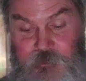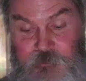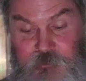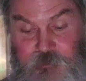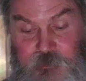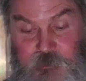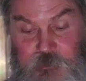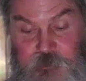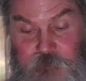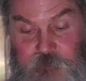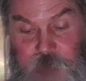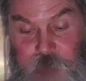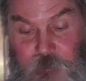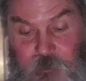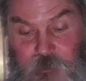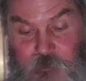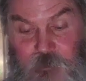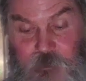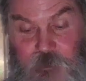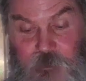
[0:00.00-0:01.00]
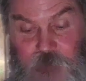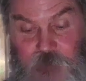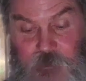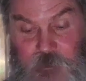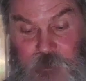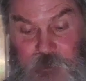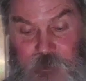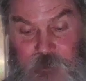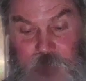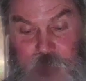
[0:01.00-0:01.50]
which lands are
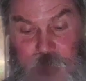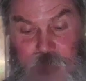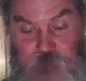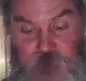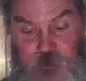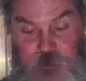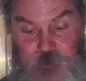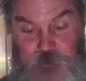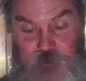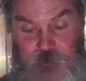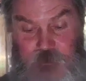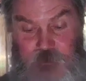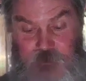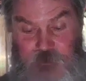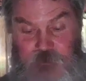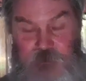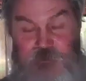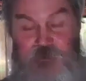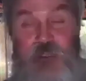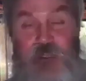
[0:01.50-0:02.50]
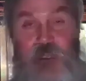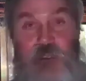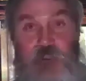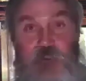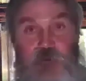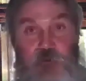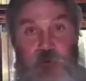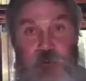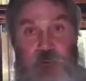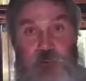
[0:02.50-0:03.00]
considered part of the kingdom of
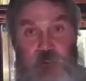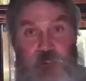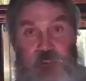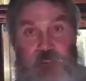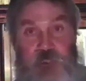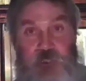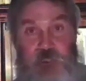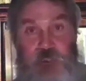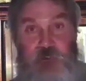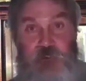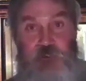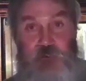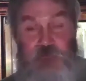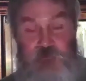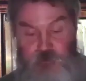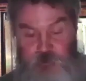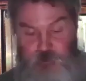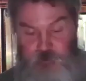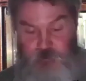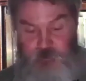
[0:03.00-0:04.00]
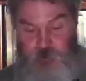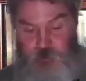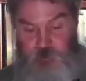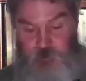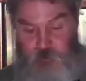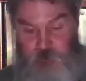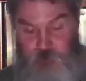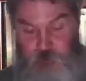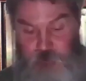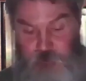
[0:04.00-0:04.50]
Judah, since that is where the
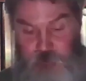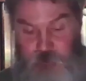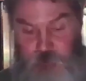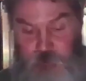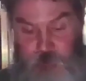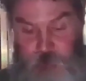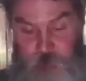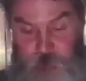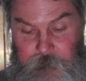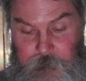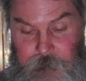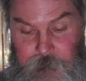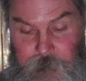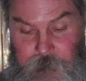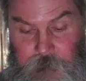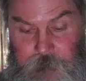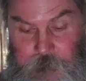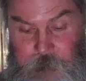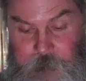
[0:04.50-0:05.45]
kings of Judah